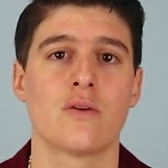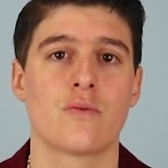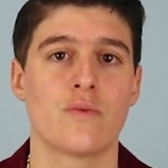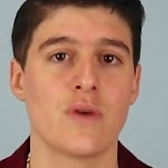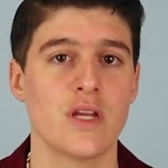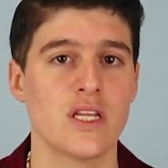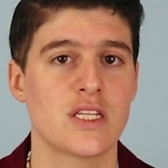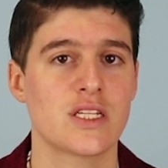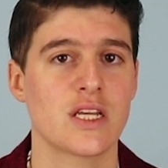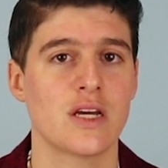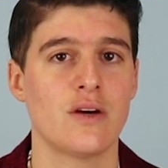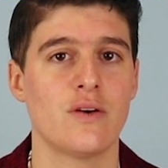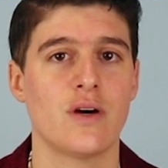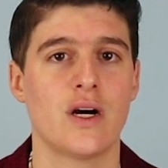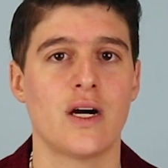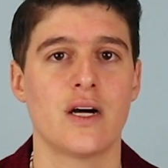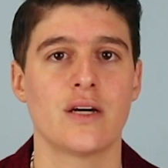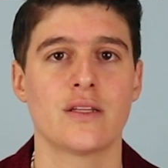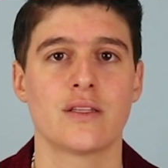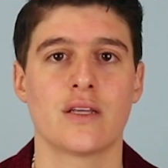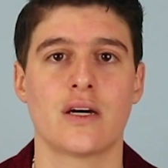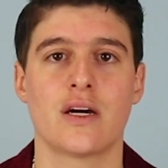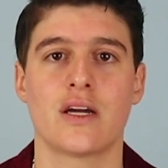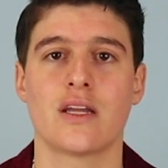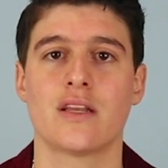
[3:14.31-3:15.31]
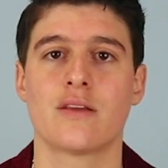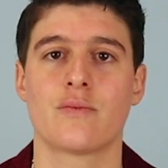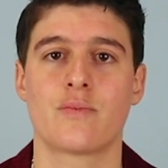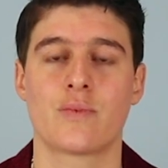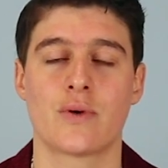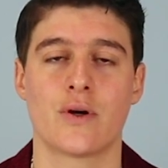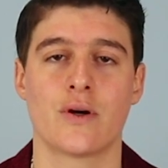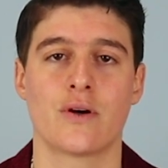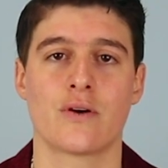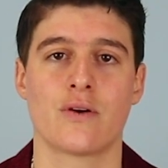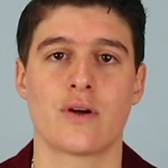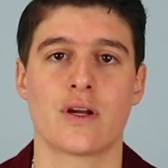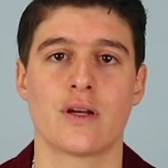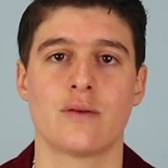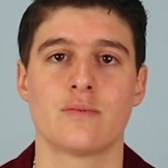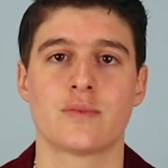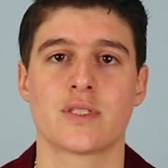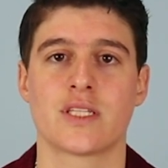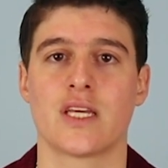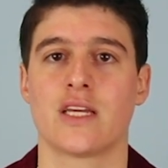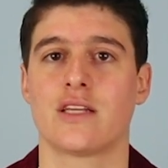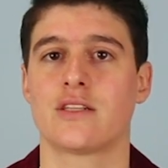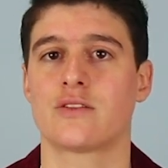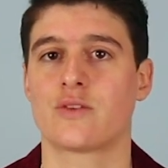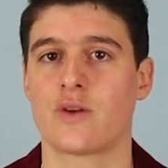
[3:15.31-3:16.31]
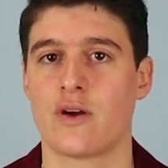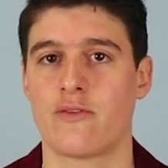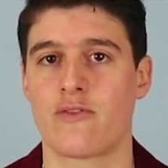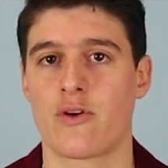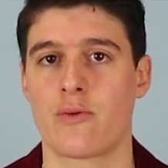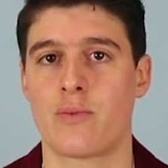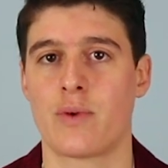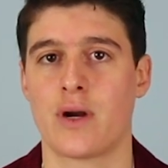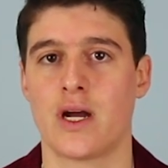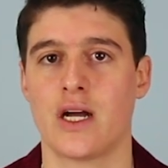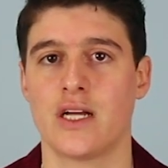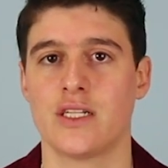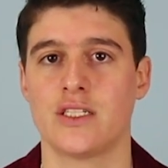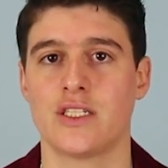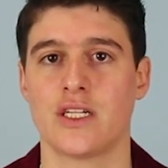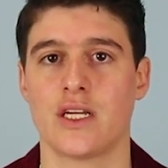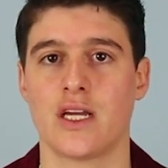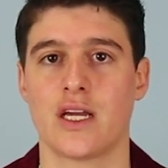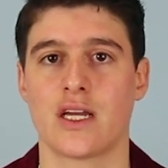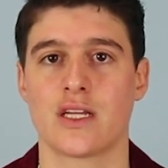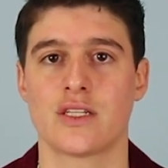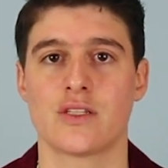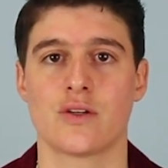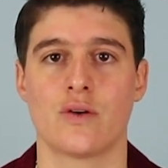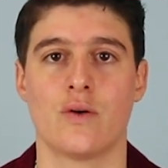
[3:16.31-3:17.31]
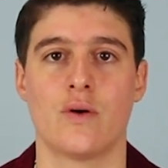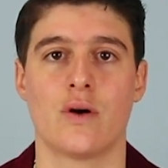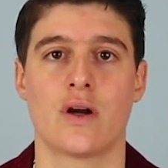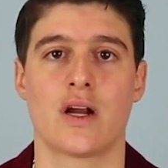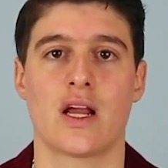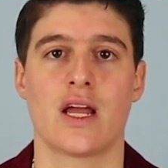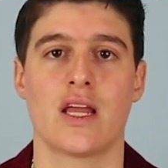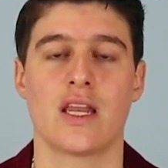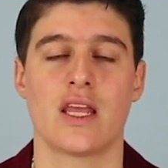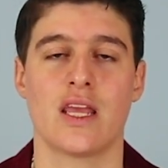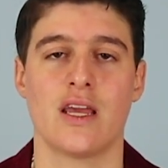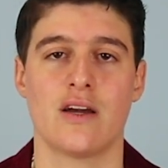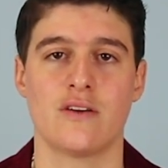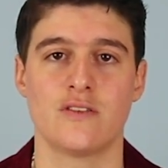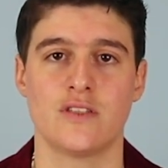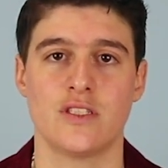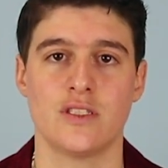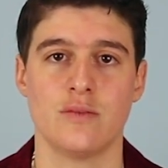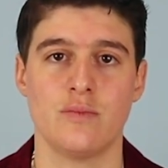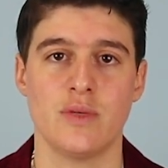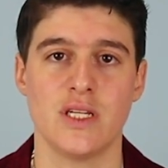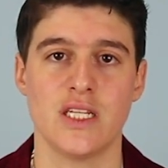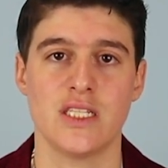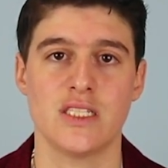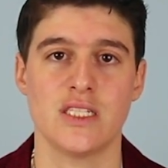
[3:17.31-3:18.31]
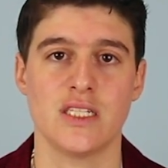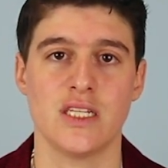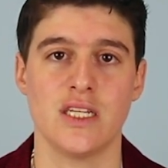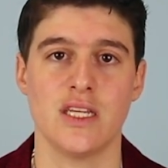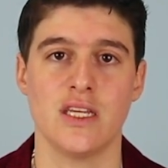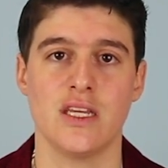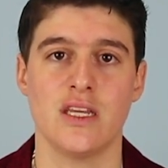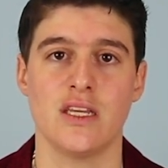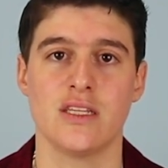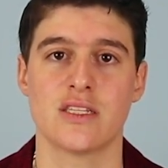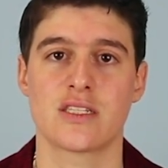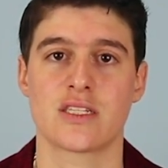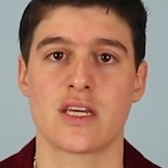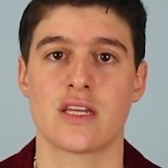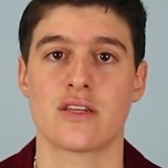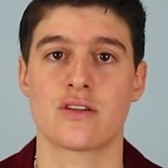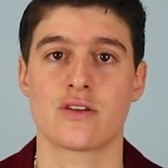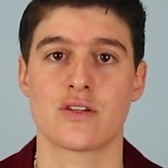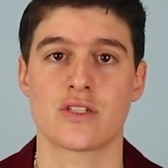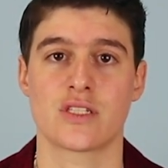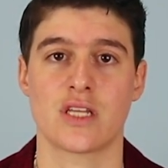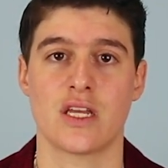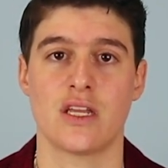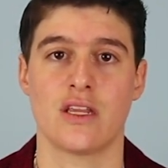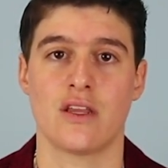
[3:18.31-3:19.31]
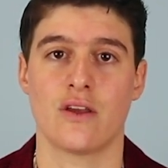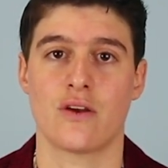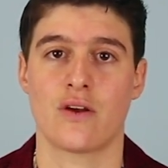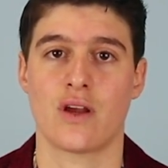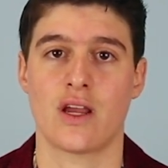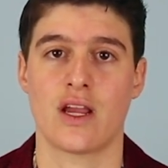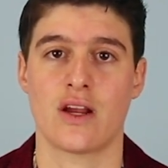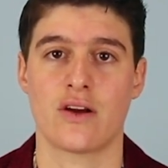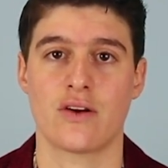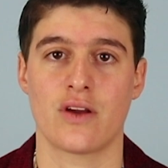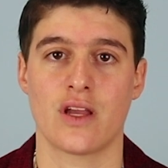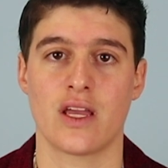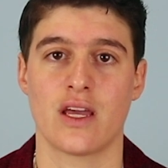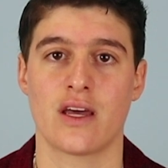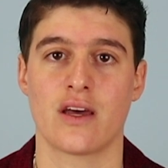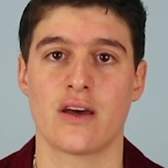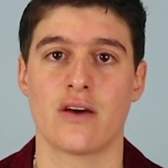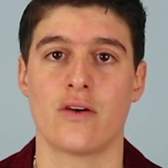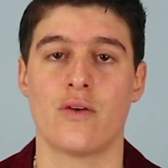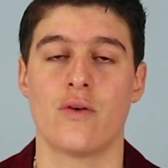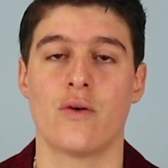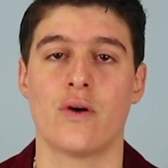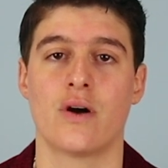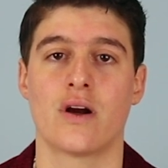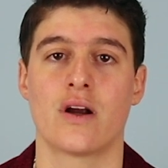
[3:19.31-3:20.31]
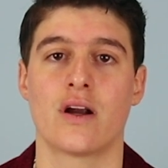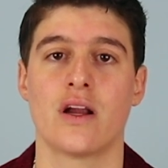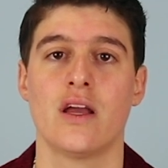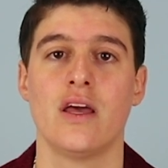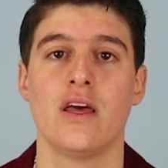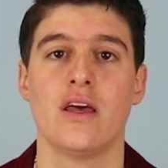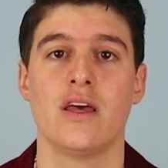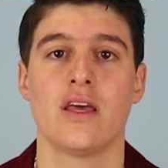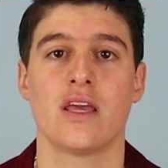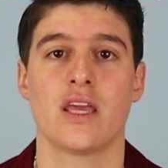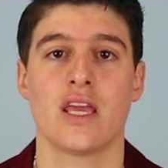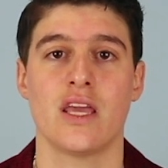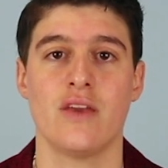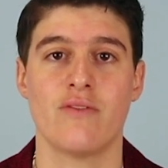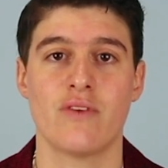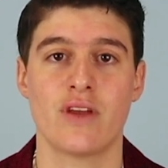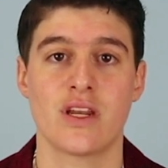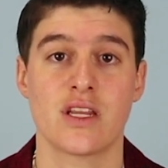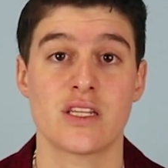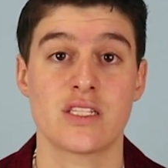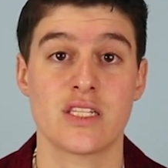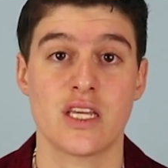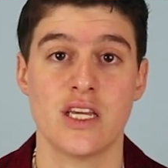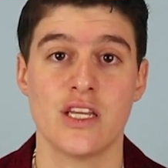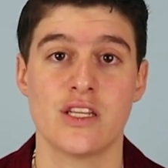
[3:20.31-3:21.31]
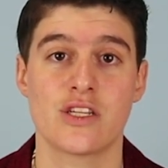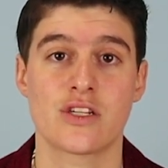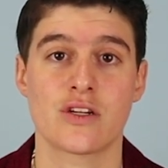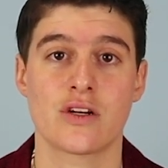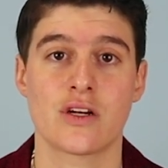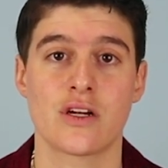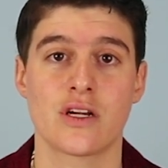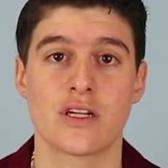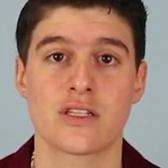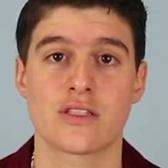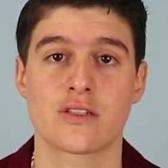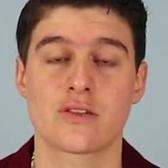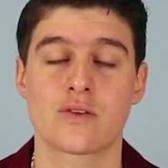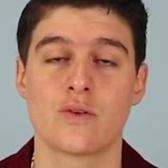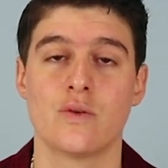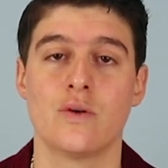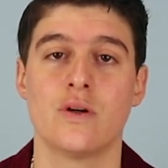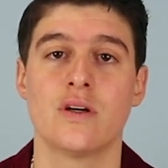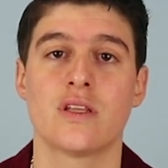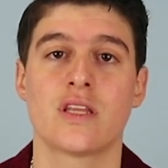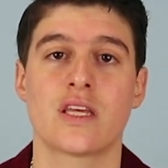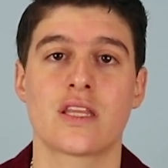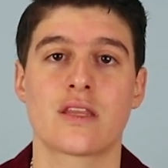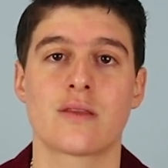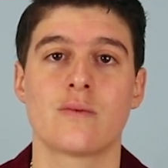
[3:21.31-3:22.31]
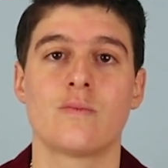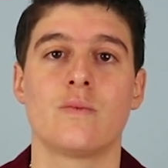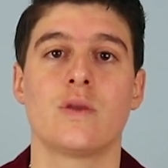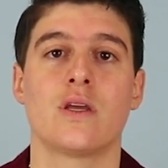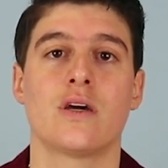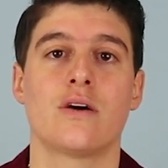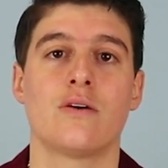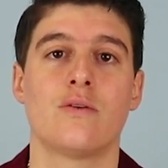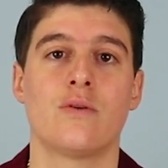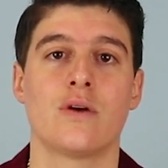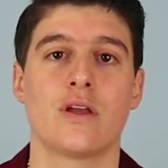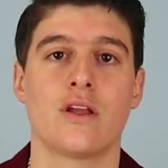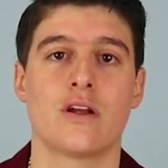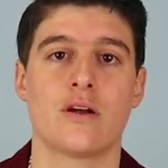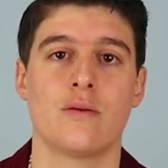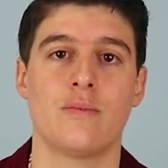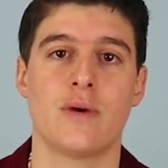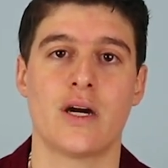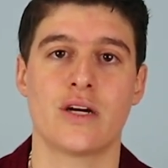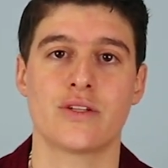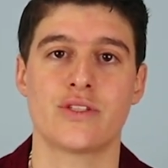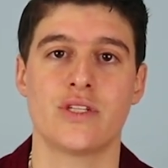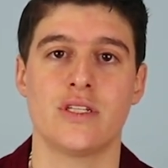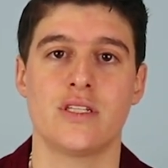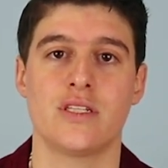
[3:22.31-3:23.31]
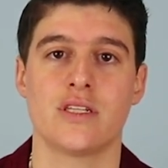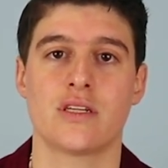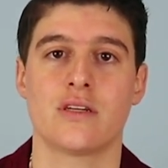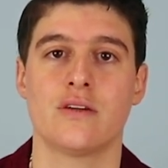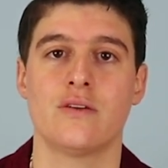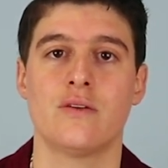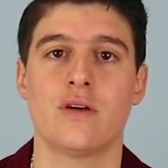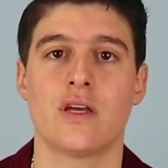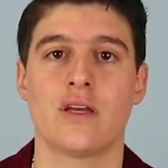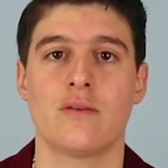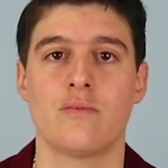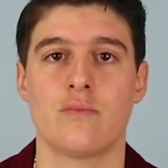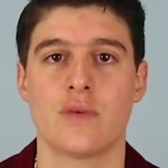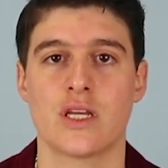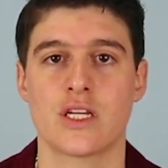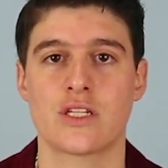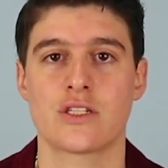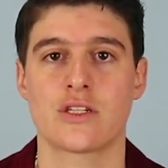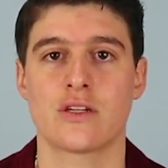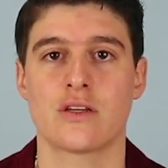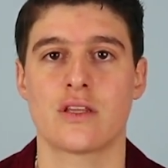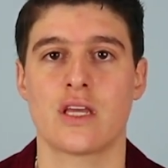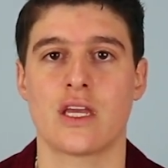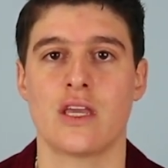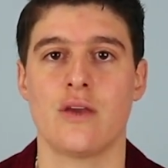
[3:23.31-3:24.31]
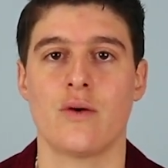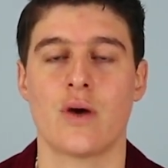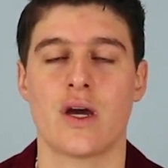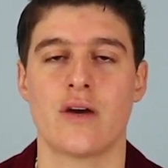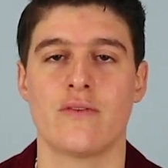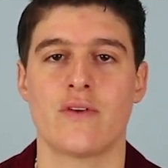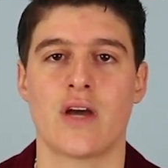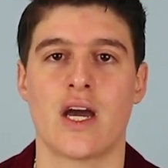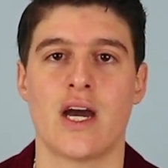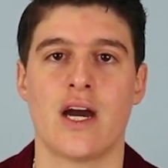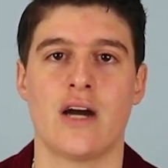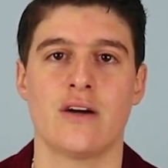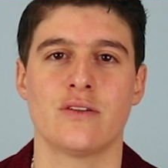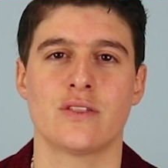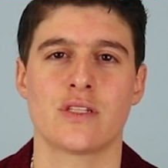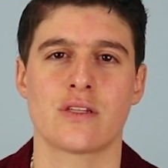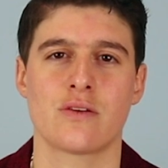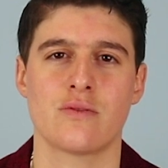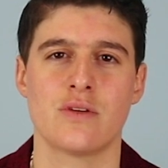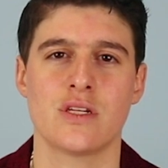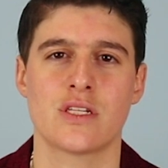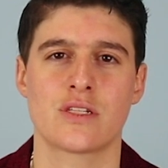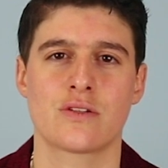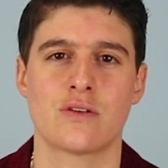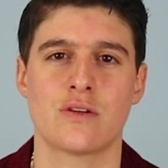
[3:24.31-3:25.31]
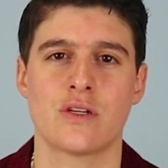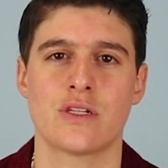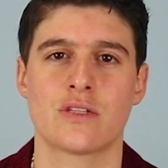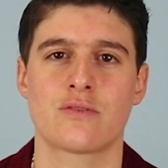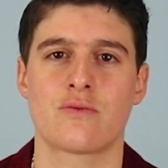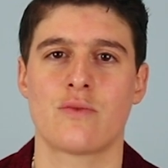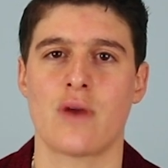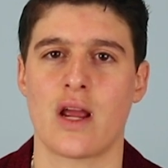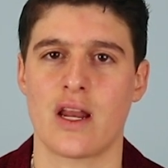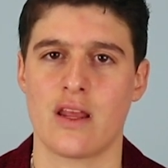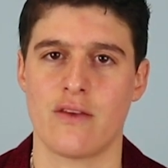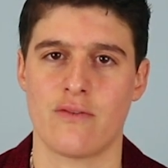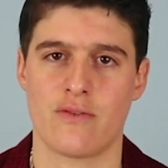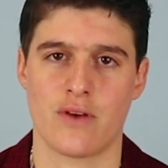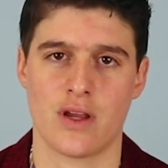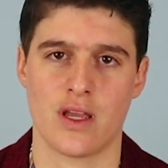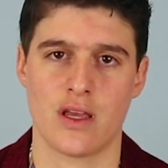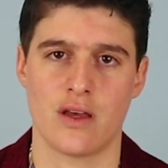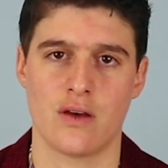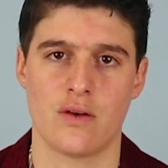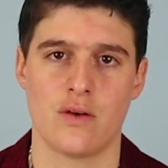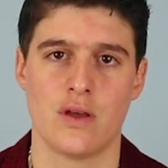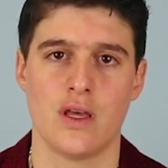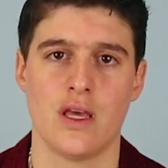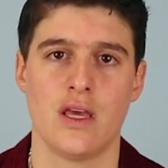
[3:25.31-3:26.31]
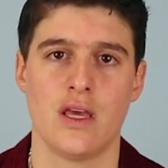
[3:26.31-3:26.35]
reach out online to programs like Trevor Project or any LGBT centers in your area, or even a teacher at school, and let them know what you're about to do, and make sure that you have a housing resource ready for you.